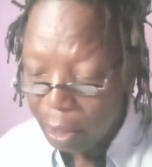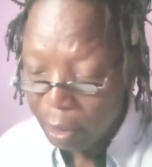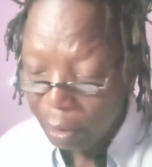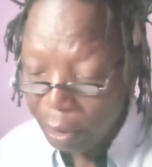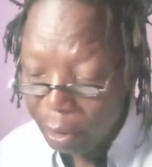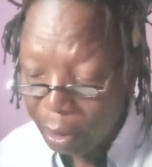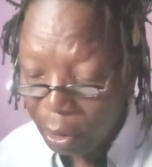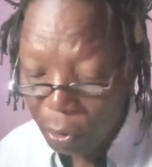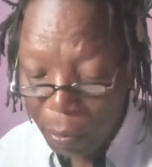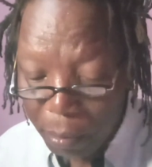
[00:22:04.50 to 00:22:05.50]
Right?
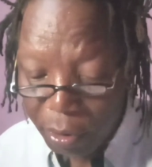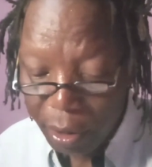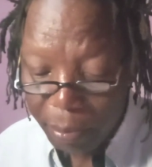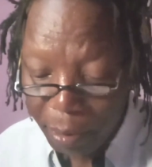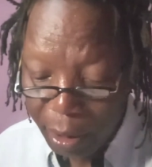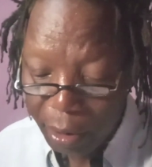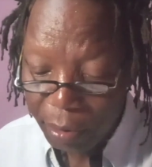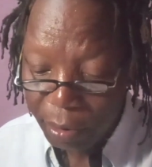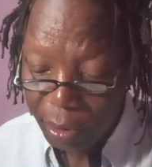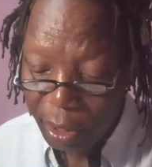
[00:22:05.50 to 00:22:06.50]
Composite
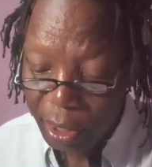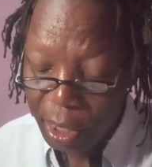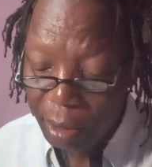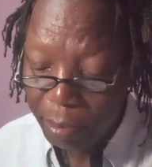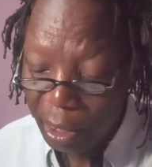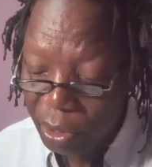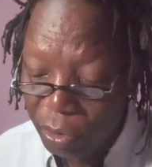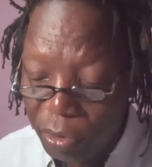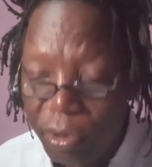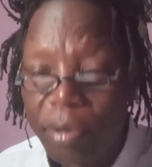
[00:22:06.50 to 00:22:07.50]
particles, e.g.
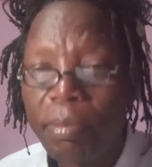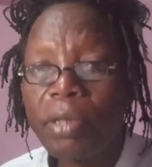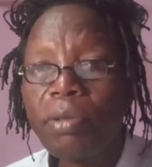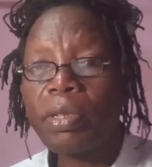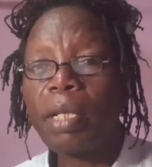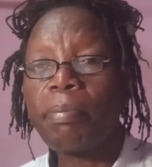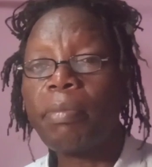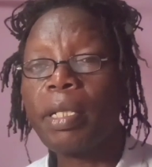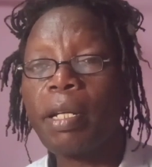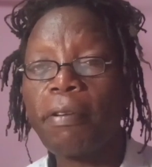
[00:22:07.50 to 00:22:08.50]
mesons. Mesons are
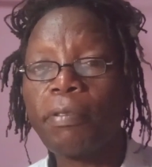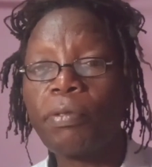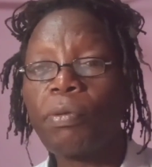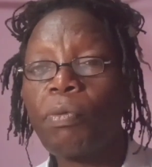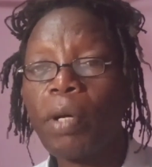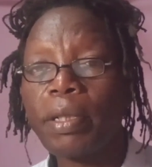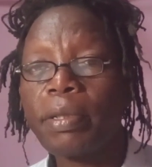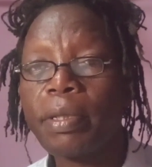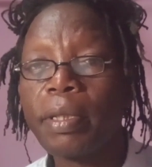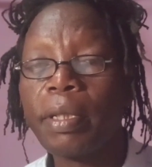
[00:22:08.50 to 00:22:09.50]
made out of 2 quarks,